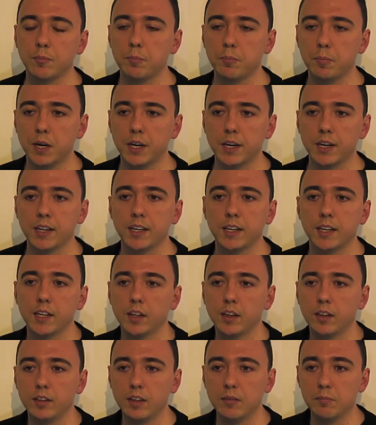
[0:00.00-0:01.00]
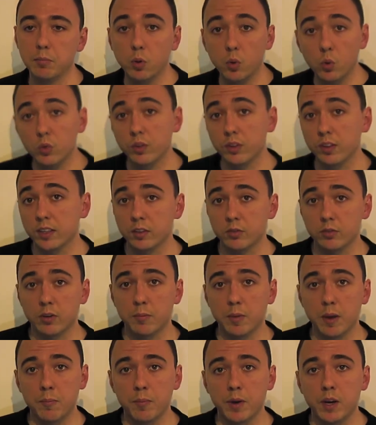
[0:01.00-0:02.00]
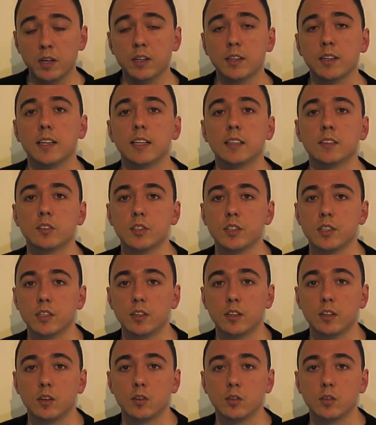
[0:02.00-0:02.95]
But the important thing to remember is that